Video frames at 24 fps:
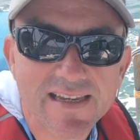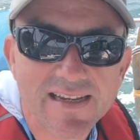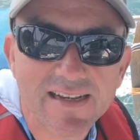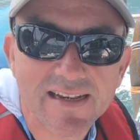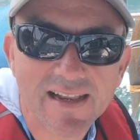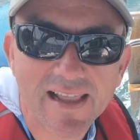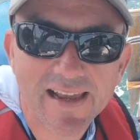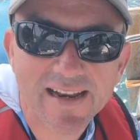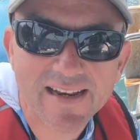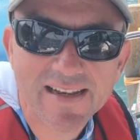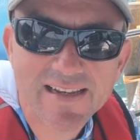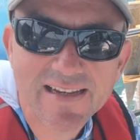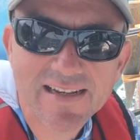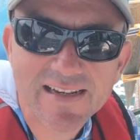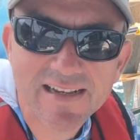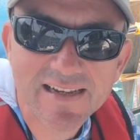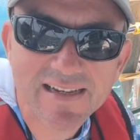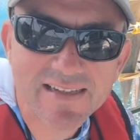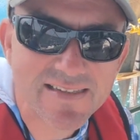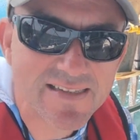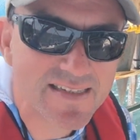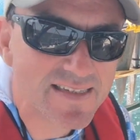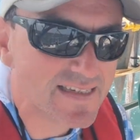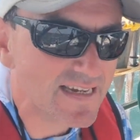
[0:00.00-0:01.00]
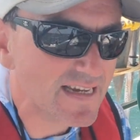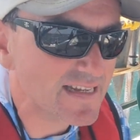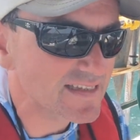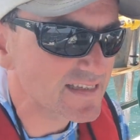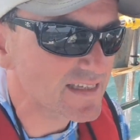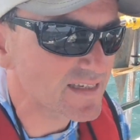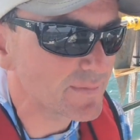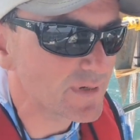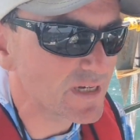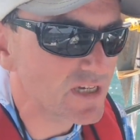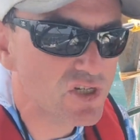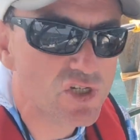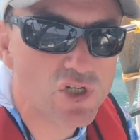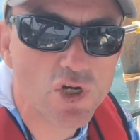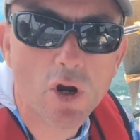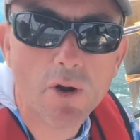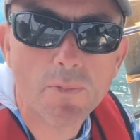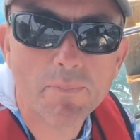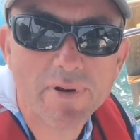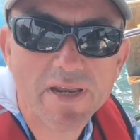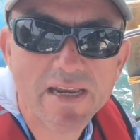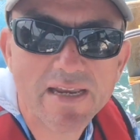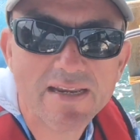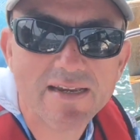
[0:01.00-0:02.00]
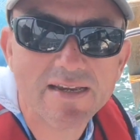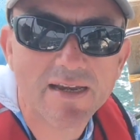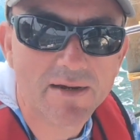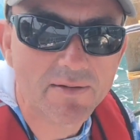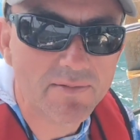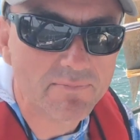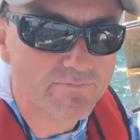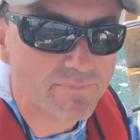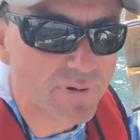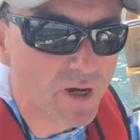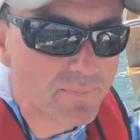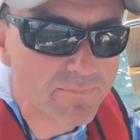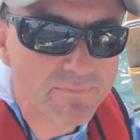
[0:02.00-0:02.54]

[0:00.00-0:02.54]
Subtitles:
the inlet. Inlets tend to be choppy and